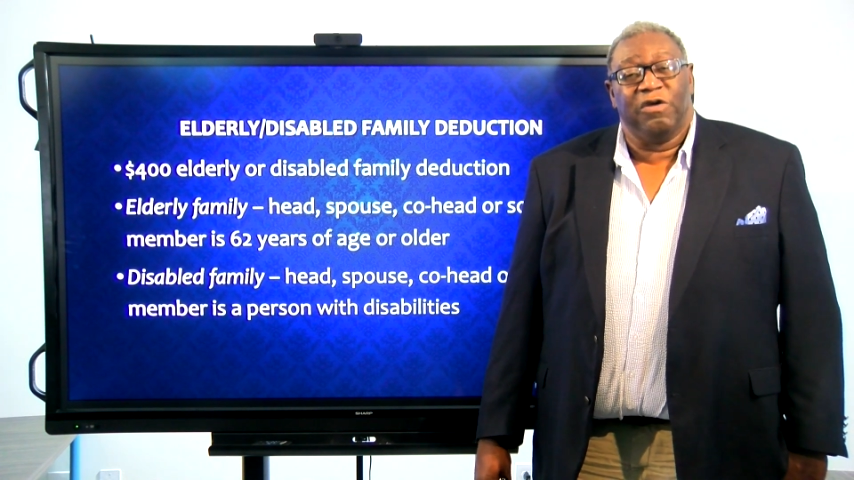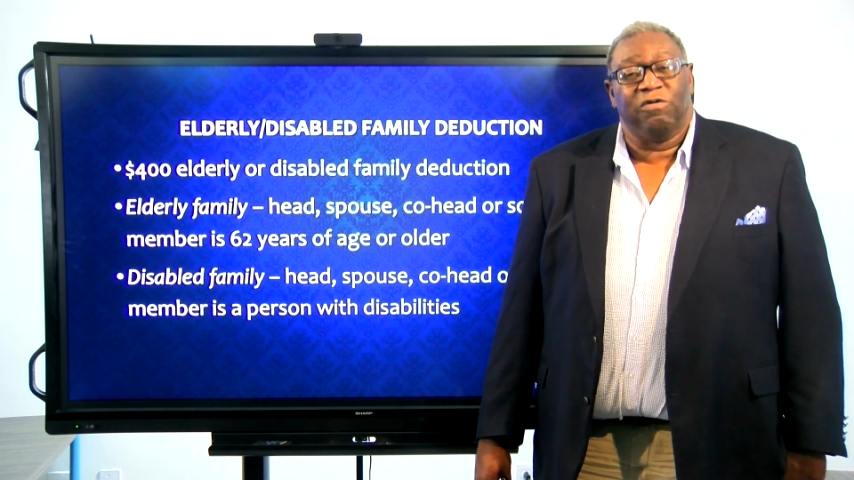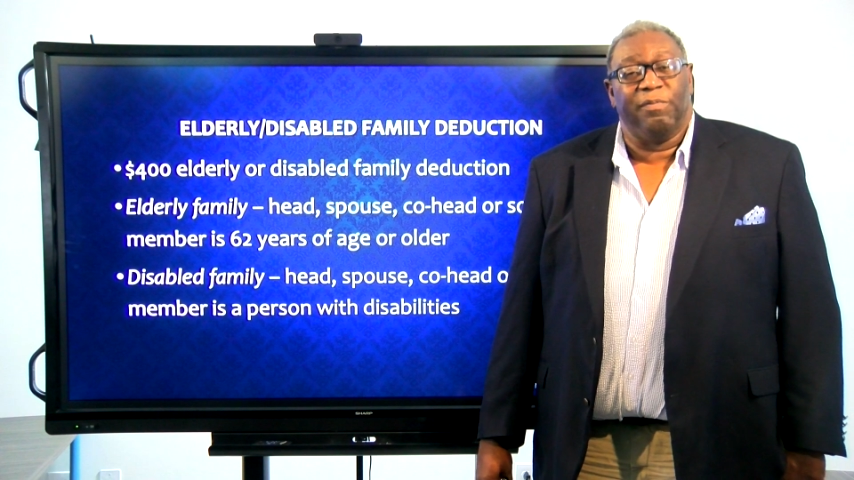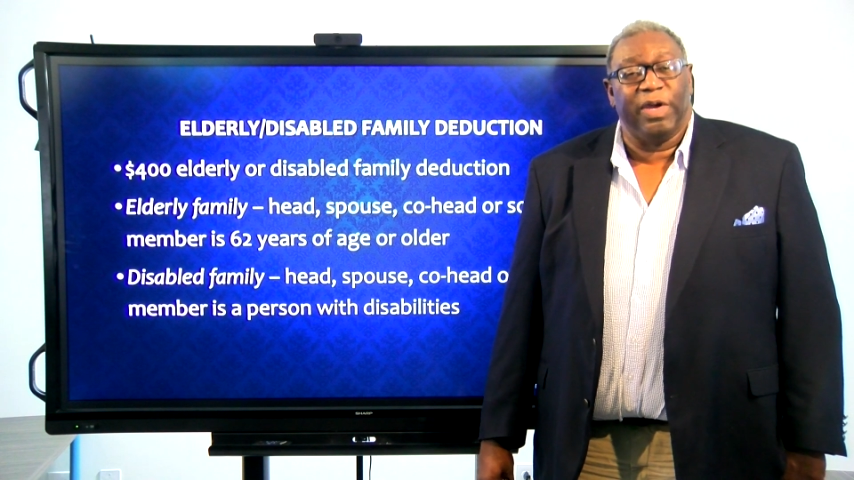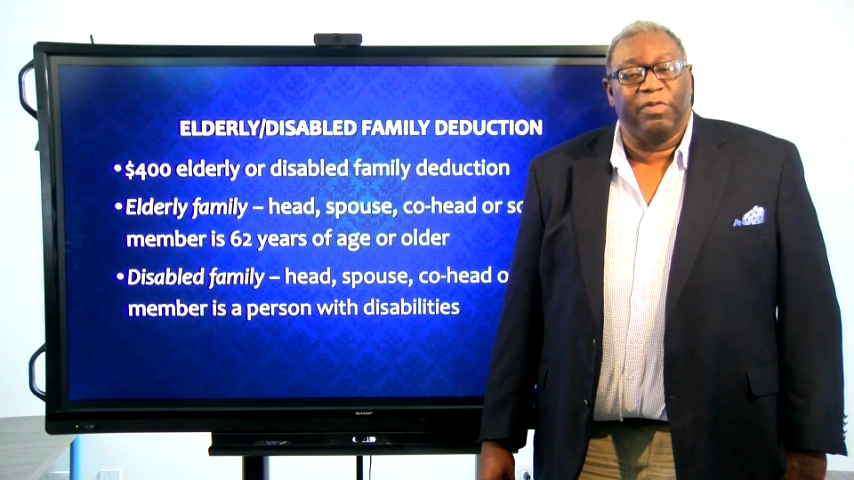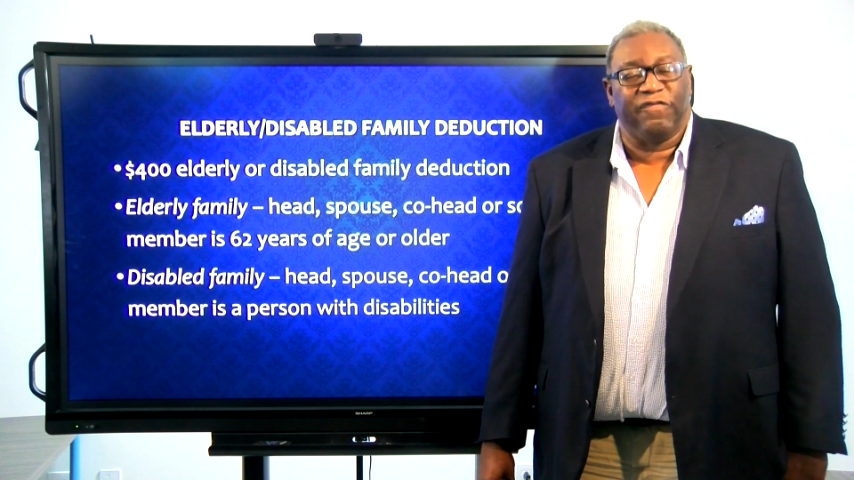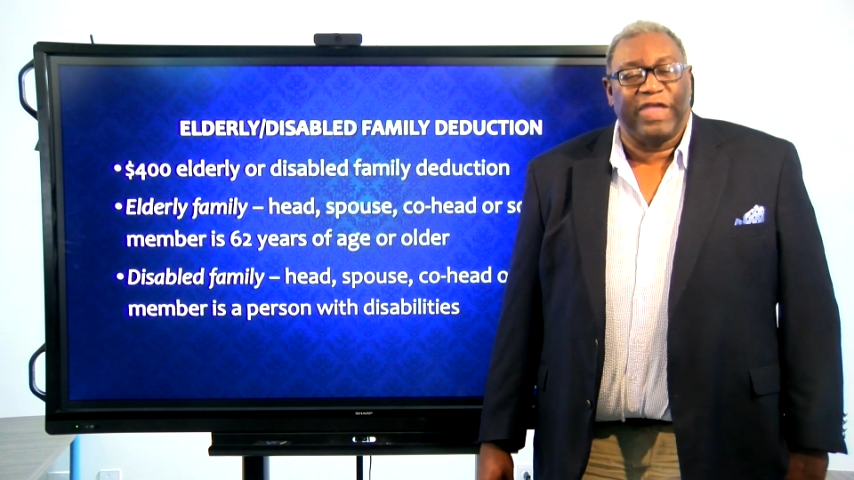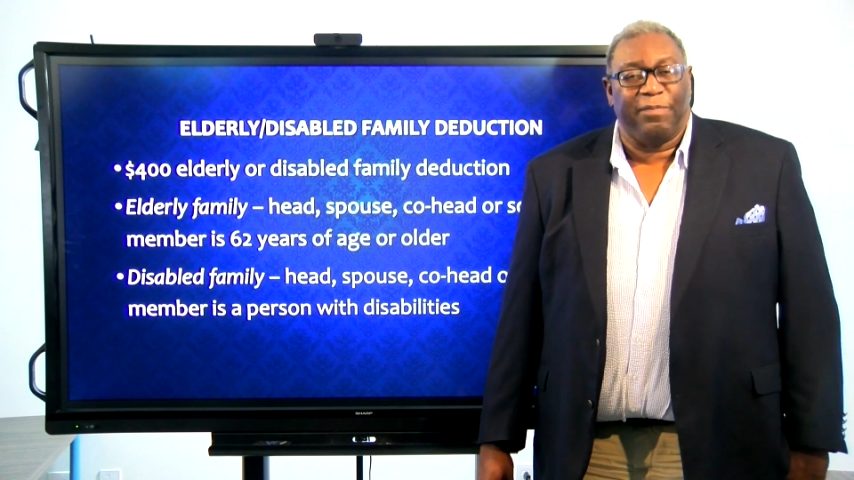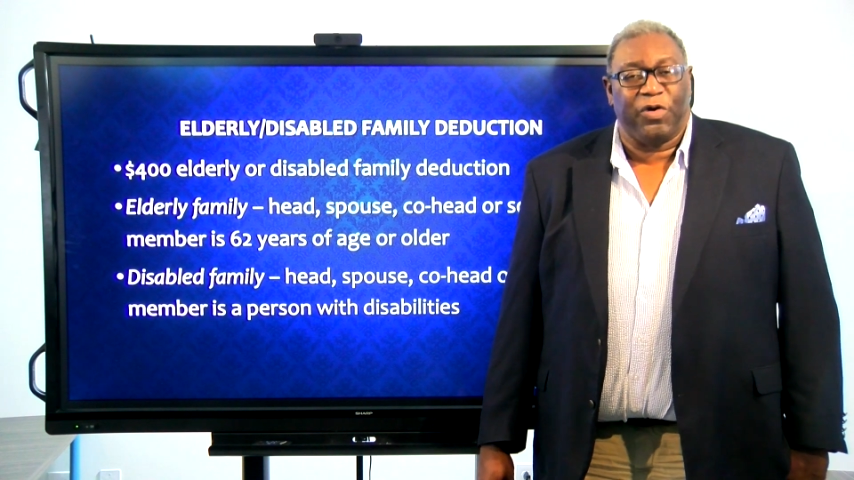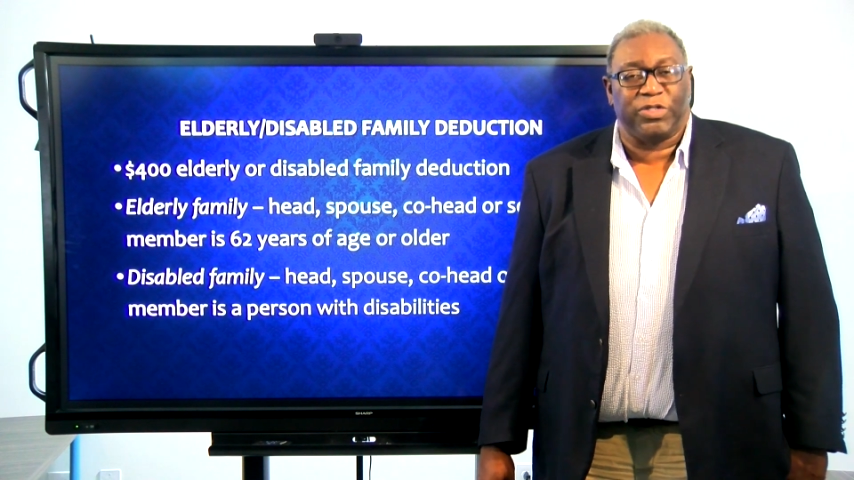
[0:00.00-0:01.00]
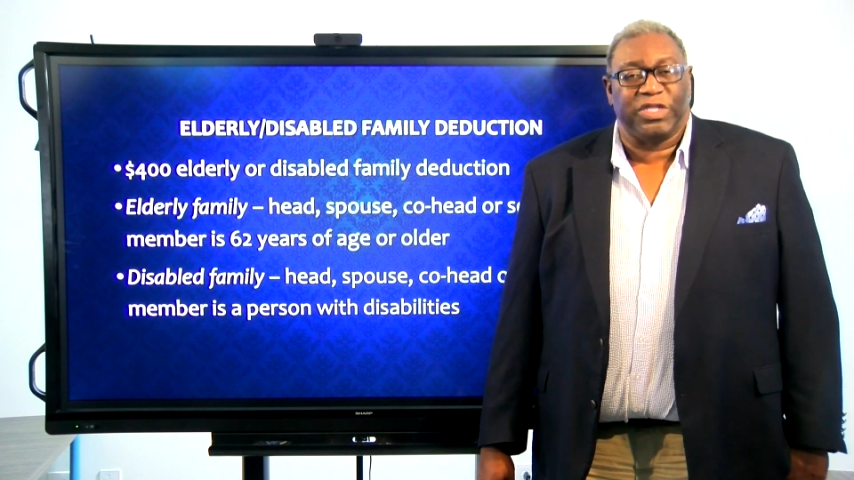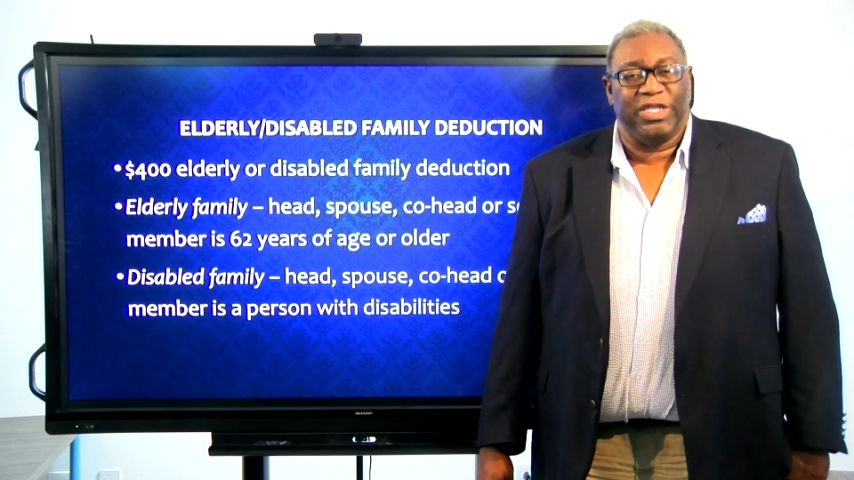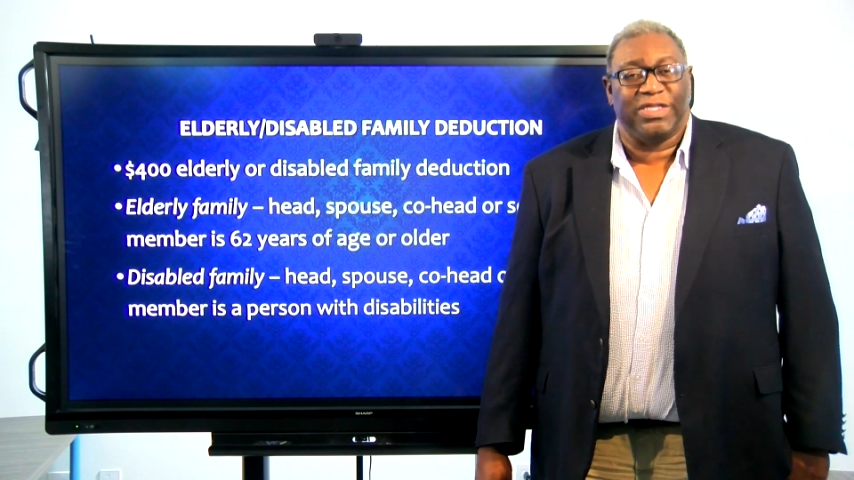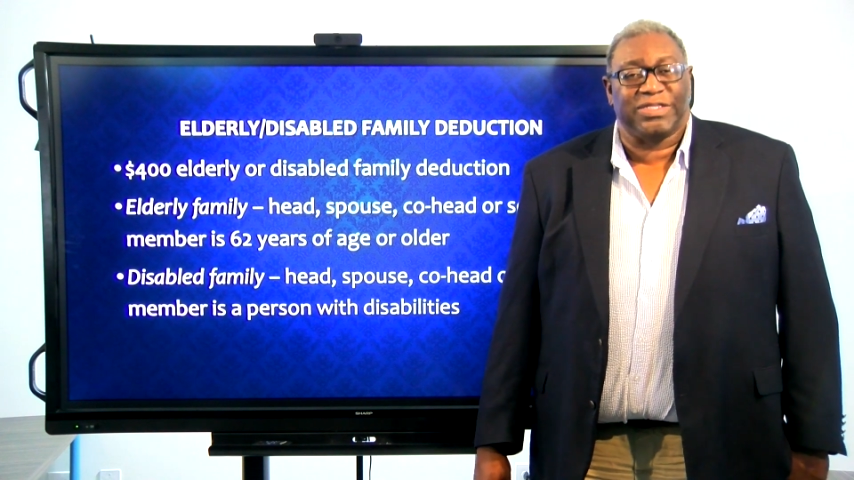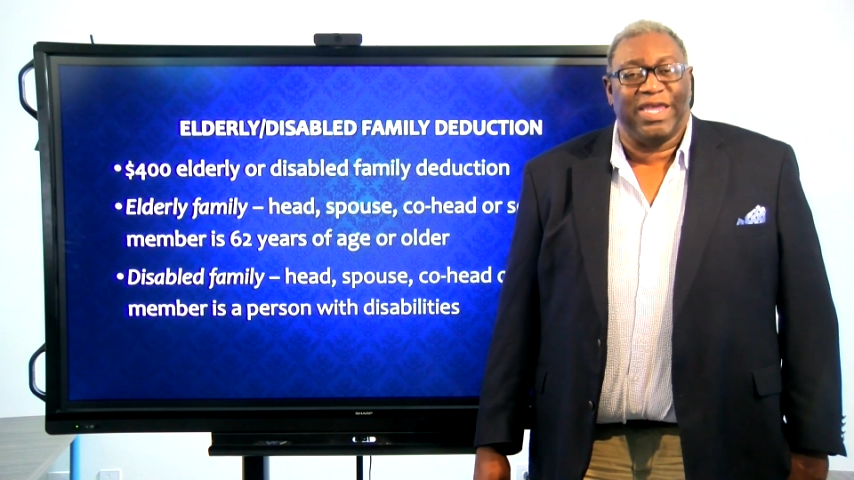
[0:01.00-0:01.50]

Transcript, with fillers: Remember, if that person gets